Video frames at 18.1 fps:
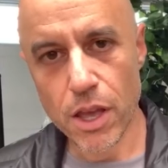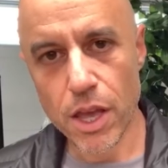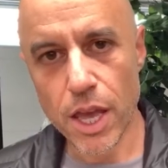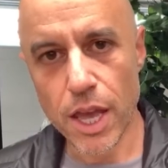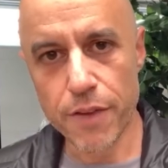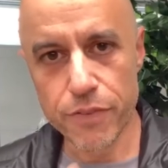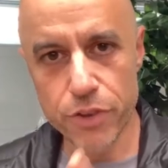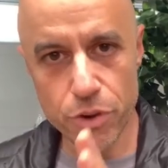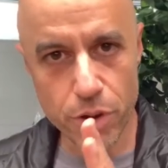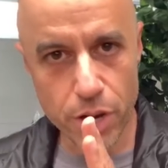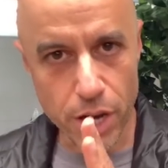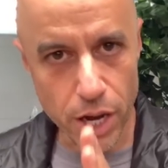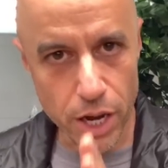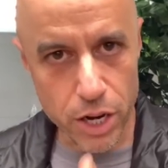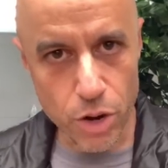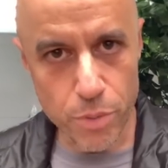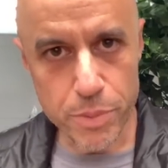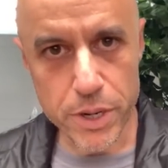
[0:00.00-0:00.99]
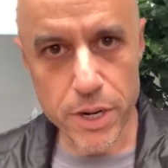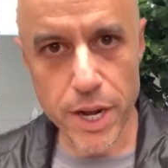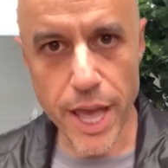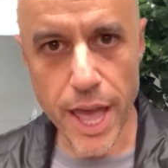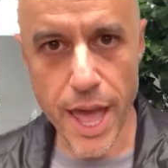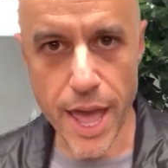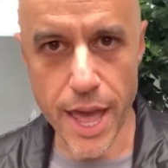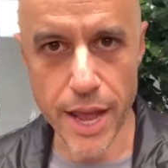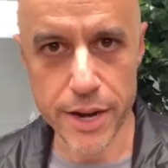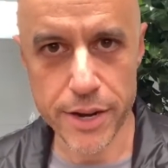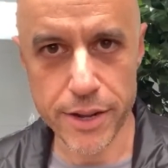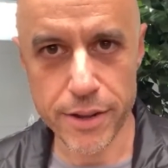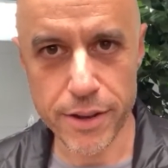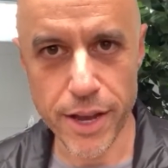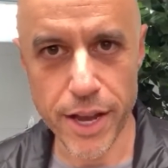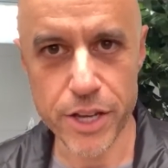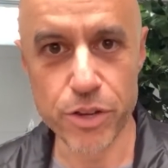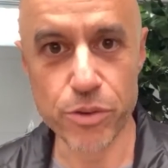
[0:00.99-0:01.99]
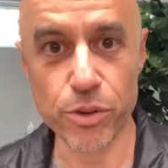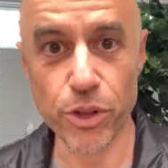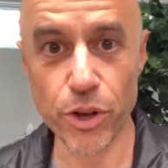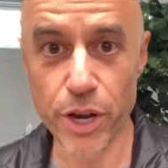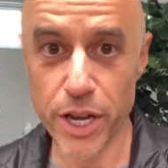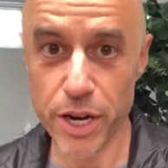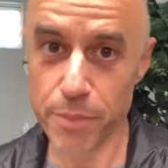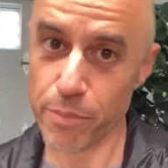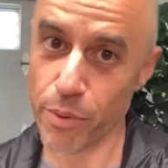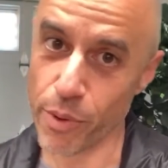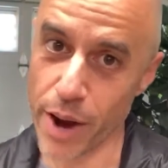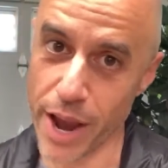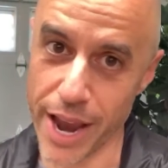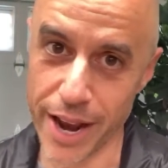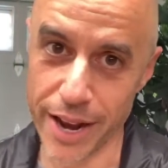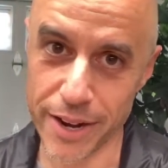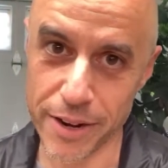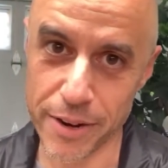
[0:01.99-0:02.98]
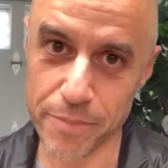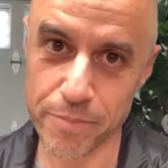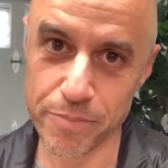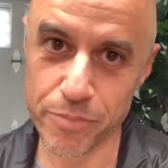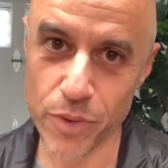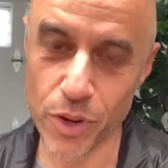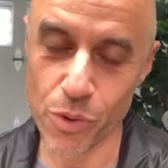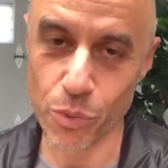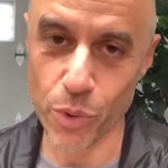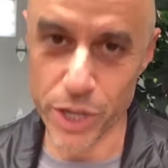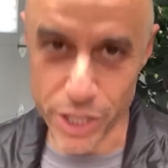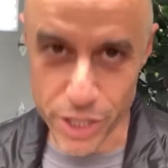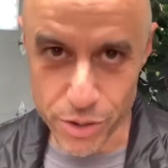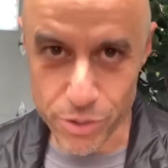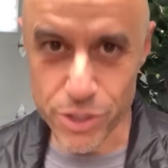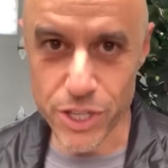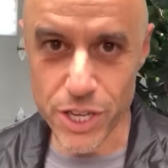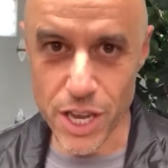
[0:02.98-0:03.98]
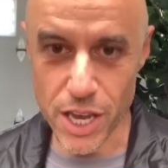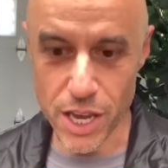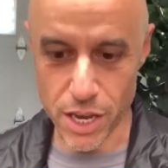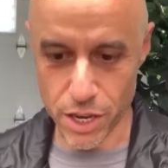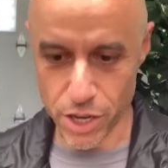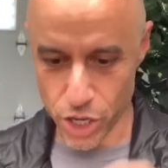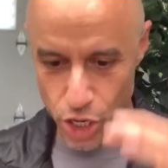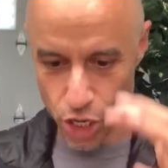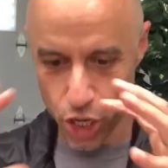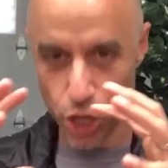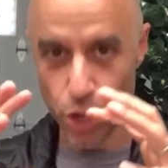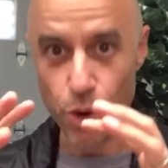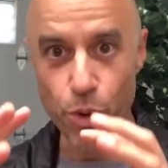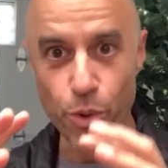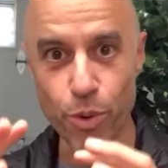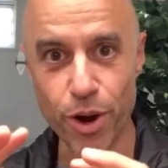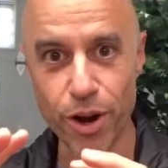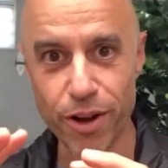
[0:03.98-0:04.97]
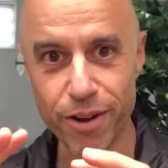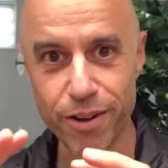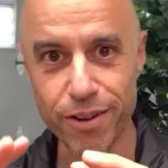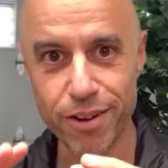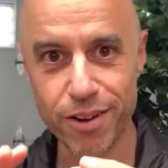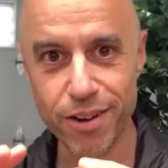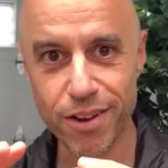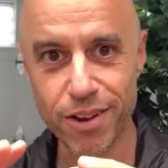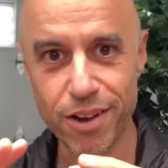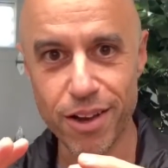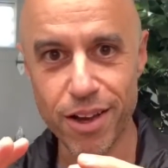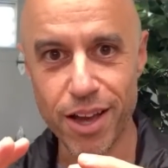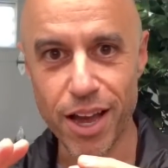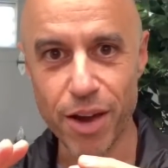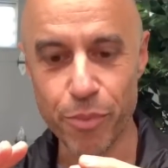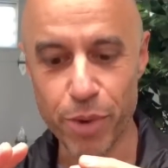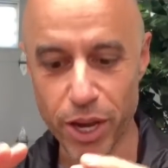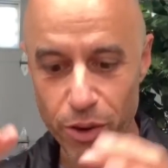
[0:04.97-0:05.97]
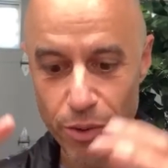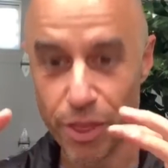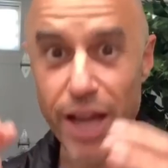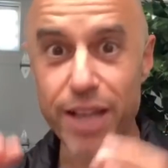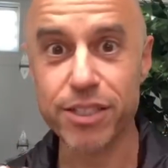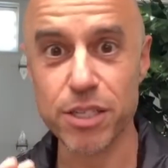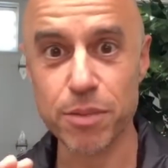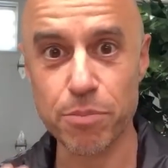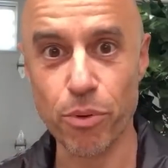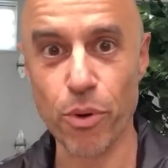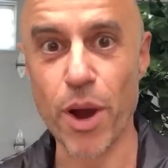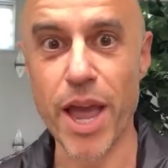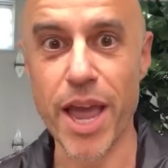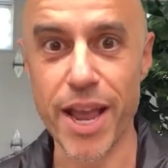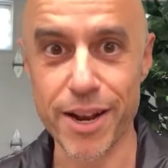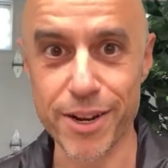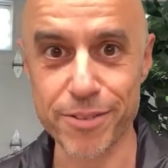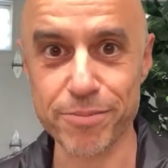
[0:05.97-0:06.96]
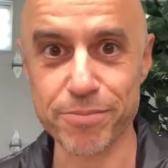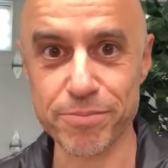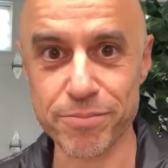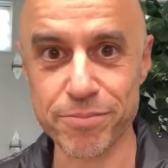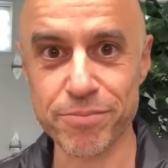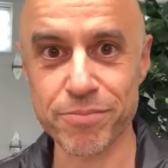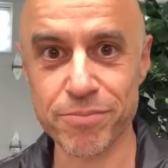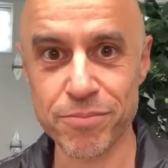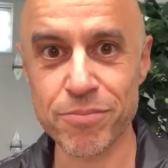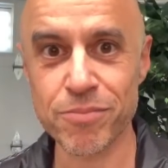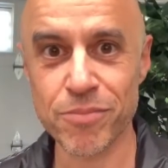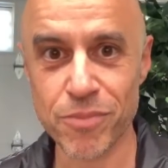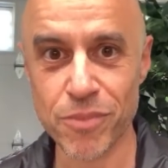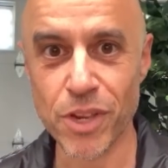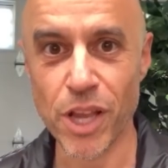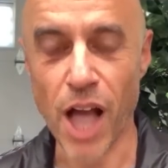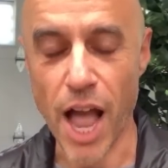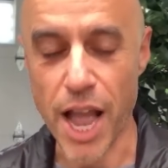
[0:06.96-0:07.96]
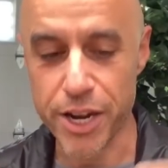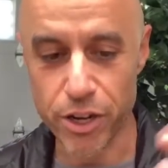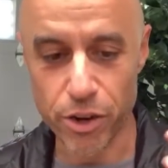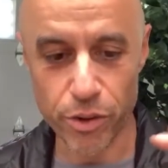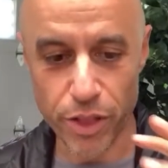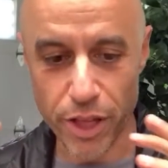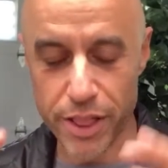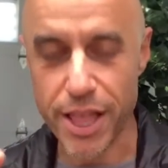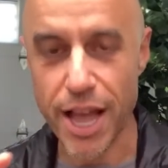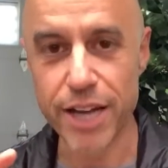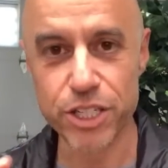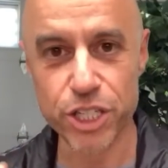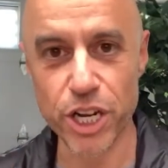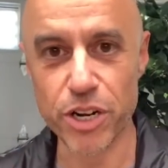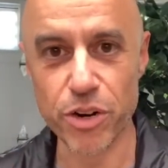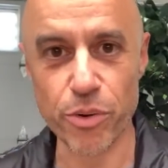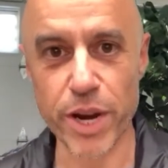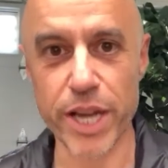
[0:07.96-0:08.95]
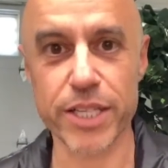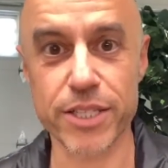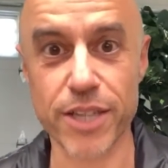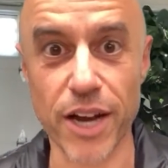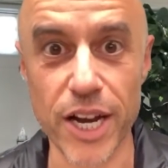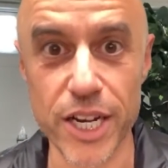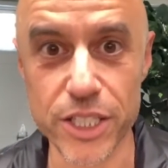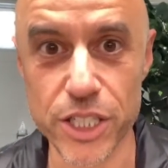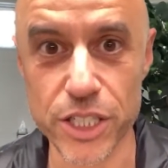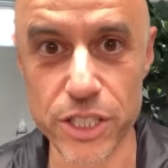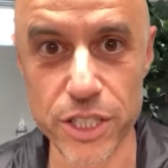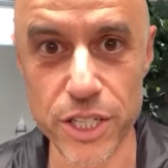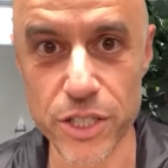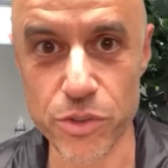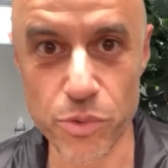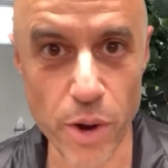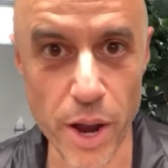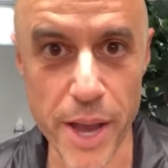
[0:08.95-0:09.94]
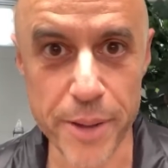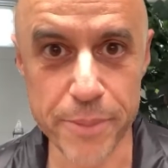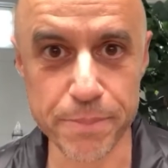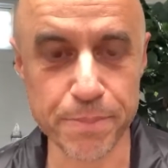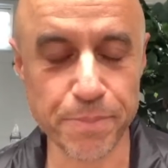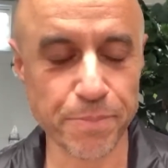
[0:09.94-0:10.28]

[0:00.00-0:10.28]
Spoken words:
If you cut open a head and you look at a brain, what do you see? Goo. And we go, that's a brain. I know that that generates consciousness, right?